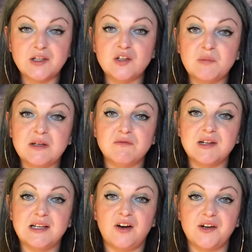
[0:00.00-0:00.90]
you being
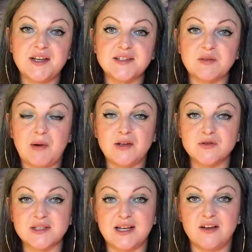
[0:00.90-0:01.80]
really honest about your
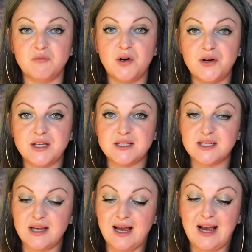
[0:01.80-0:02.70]
state of mind,
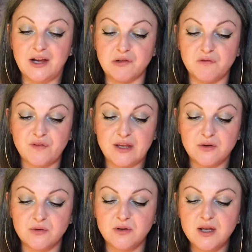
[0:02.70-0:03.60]
how you
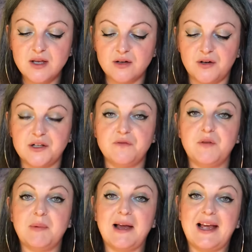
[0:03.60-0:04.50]
feel, kind of the
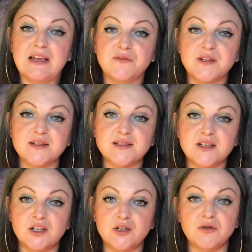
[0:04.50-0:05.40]
behaviours
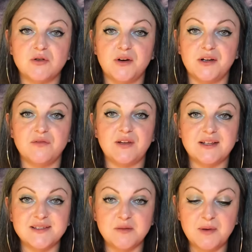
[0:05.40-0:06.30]
that you kind of
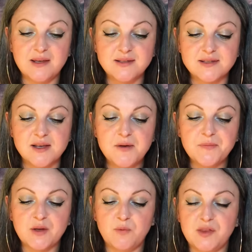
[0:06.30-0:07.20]
exhibit,
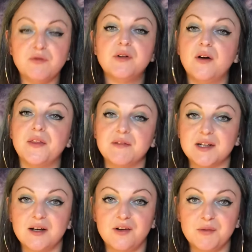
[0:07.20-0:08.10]
whether or not they're in
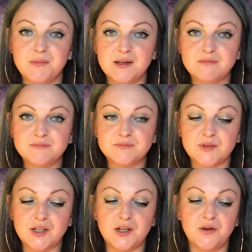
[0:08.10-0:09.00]
alignment.
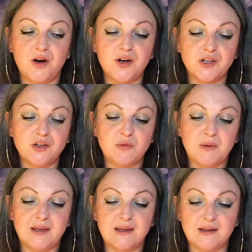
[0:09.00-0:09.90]
You know, are you
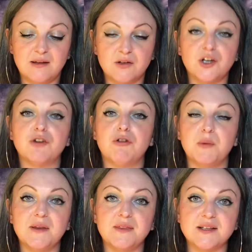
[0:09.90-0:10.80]
being
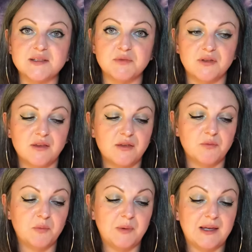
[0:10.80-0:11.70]
congruent this month
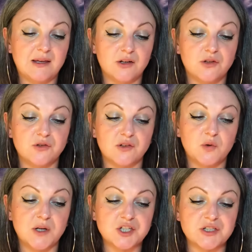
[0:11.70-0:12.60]
would be a good
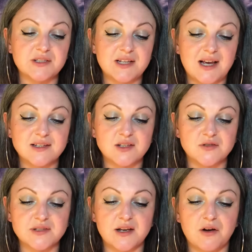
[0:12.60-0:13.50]
question to ask
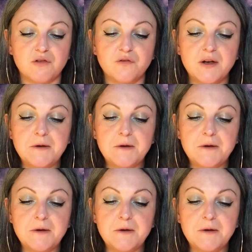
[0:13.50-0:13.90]
yourself.